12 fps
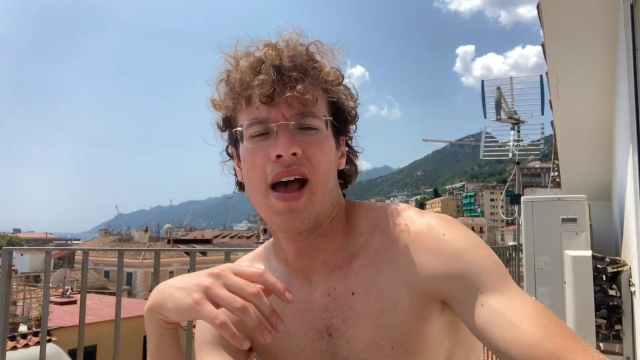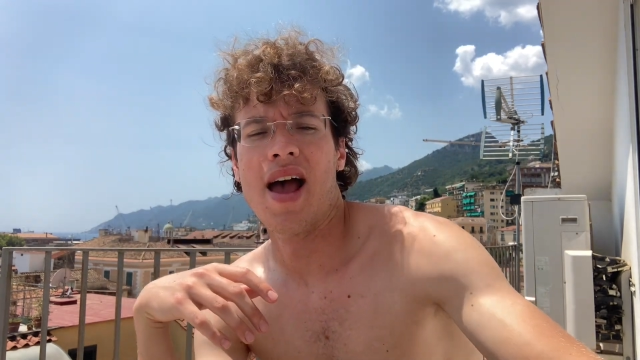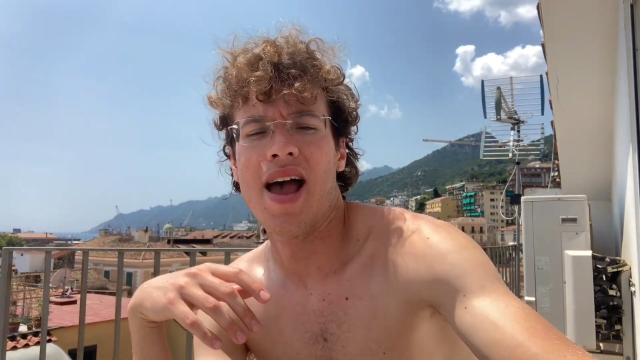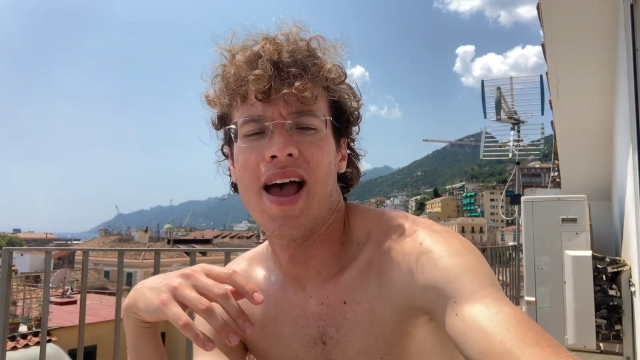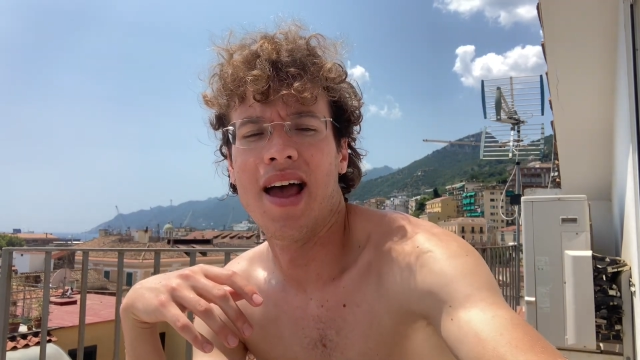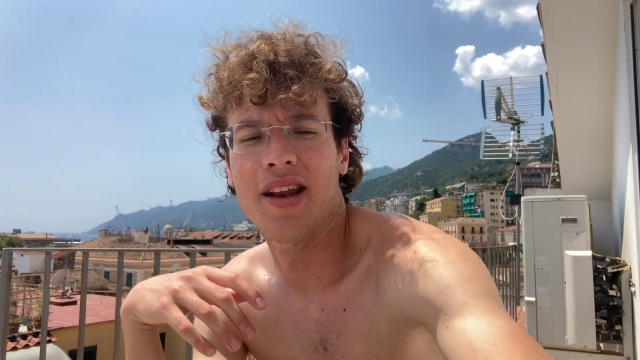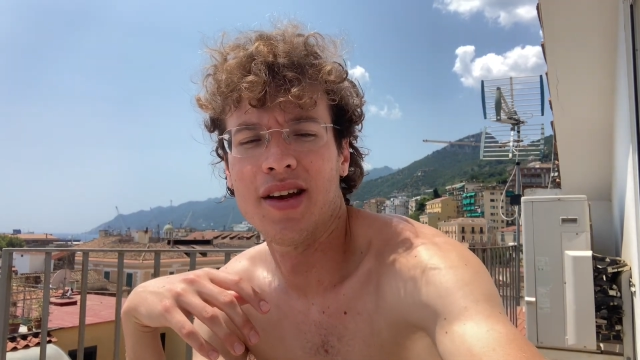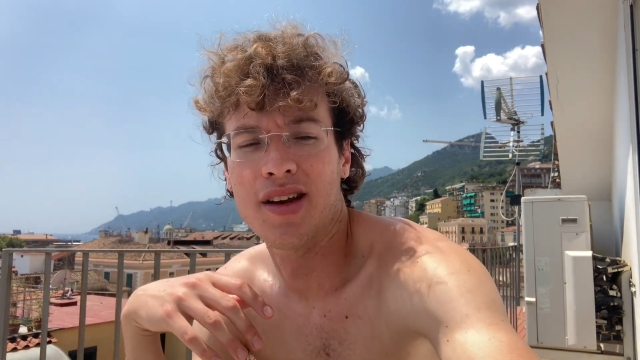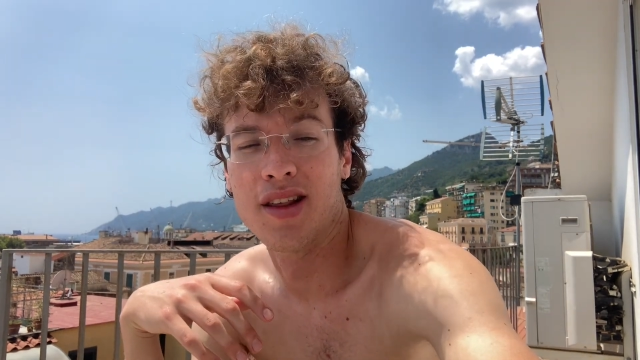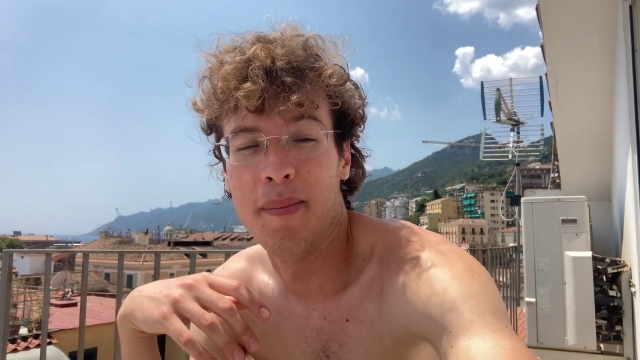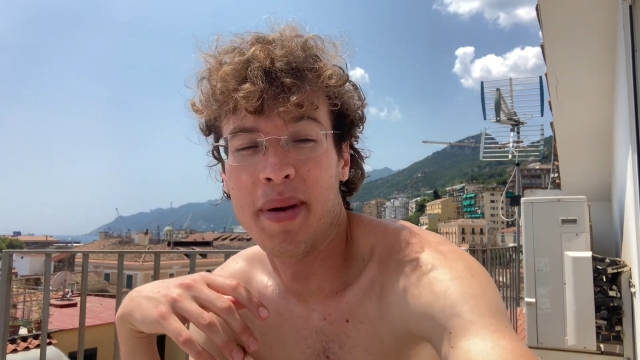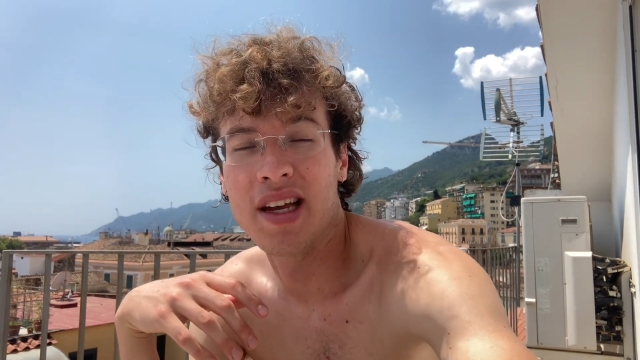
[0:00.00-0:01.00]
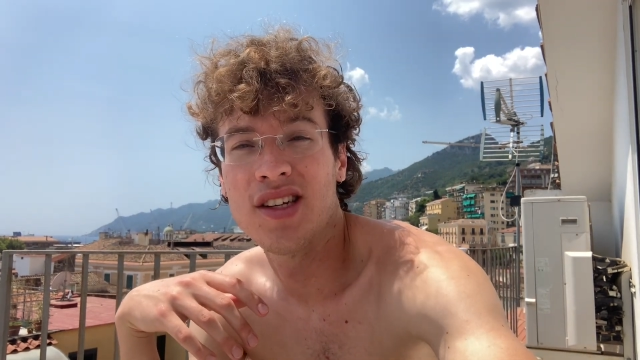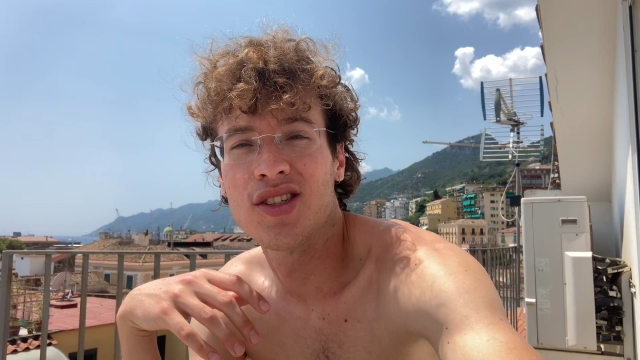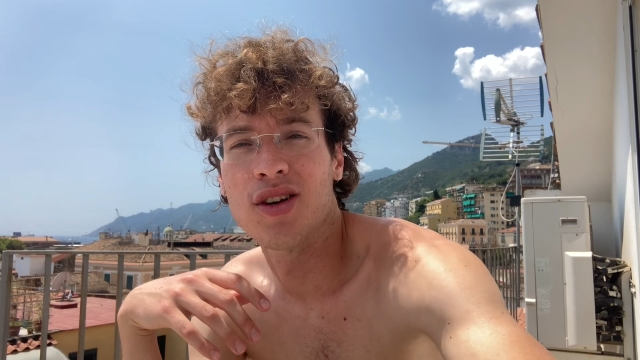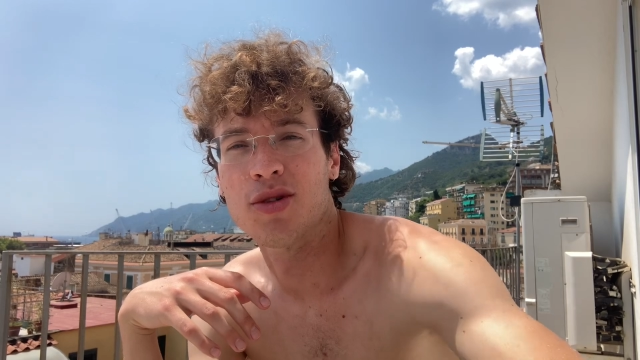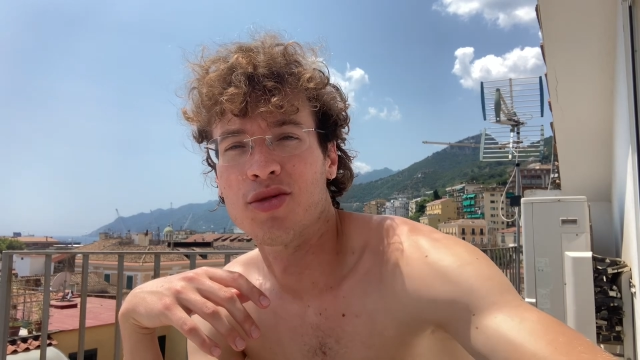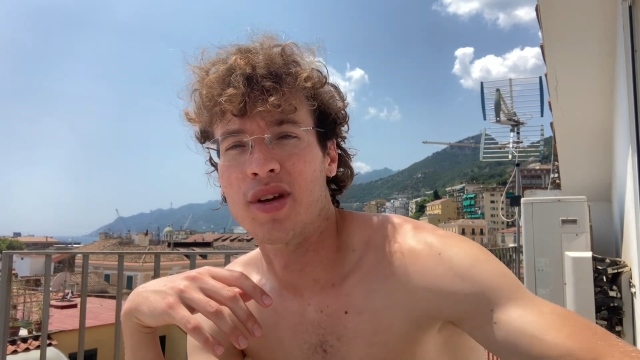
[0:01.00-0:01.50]
and the pizza
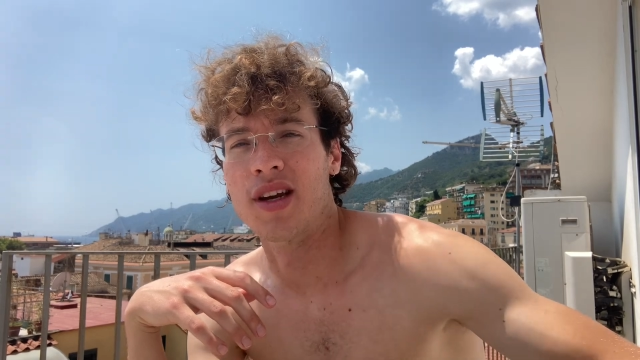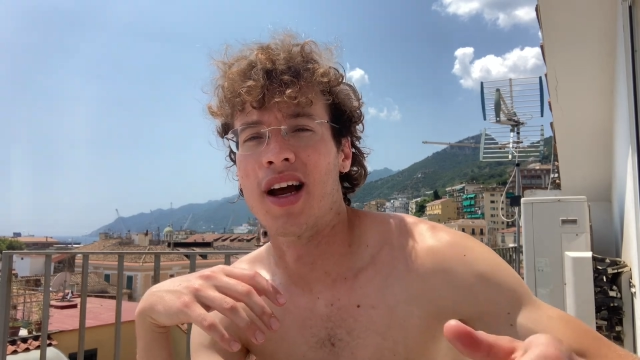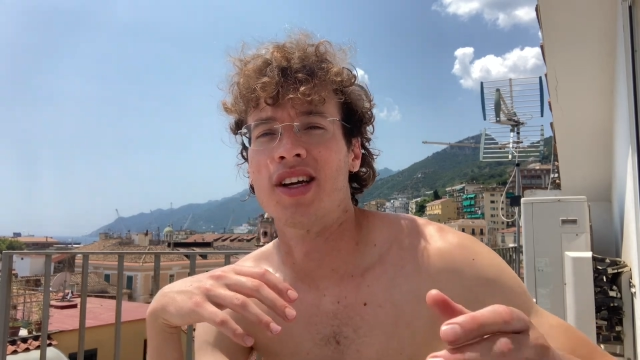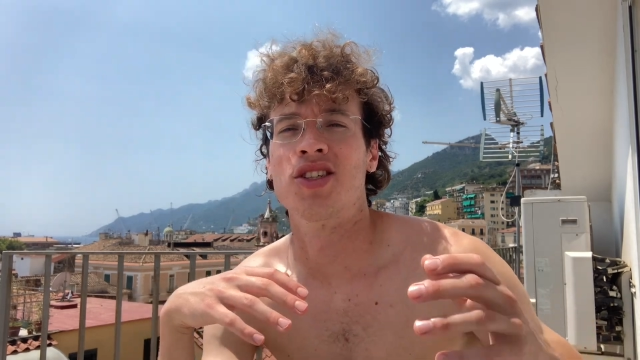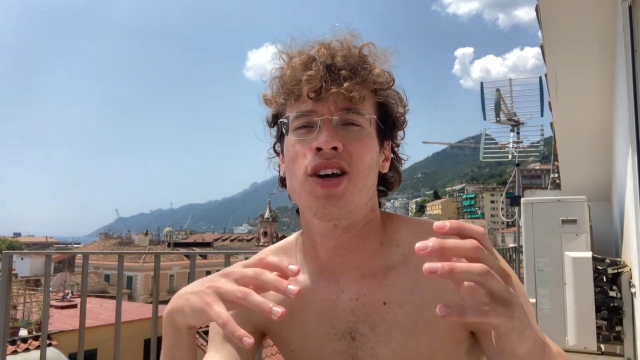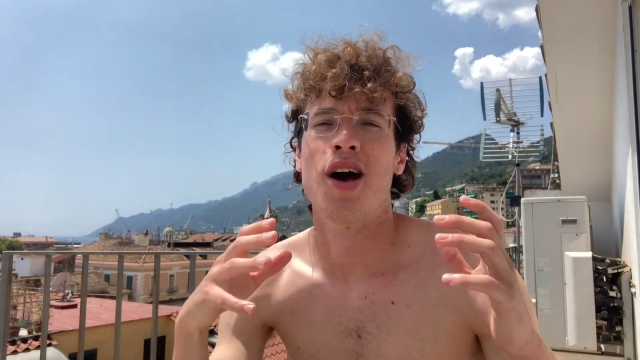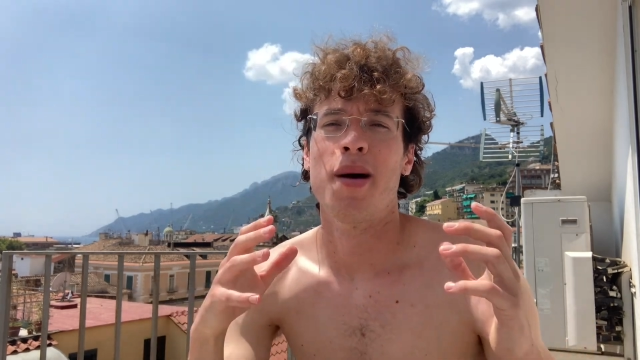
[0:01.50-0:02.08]
was really nice.